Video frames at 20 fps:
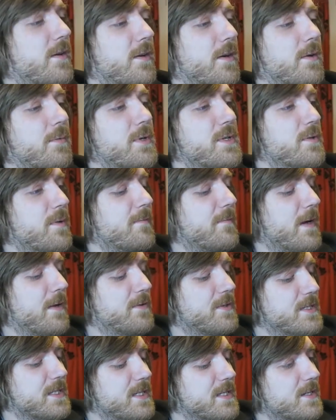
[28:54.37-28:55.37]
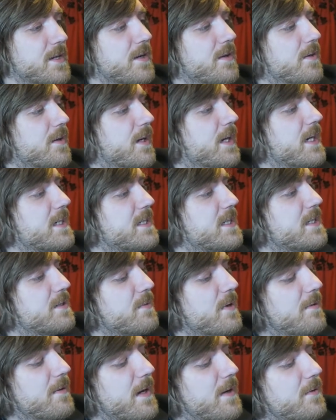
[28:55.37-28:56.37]
Alright, which way round does this go? I guess this
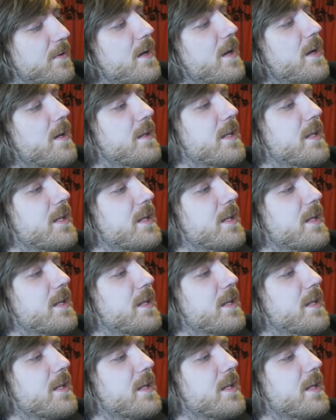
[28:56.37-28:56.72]
way round.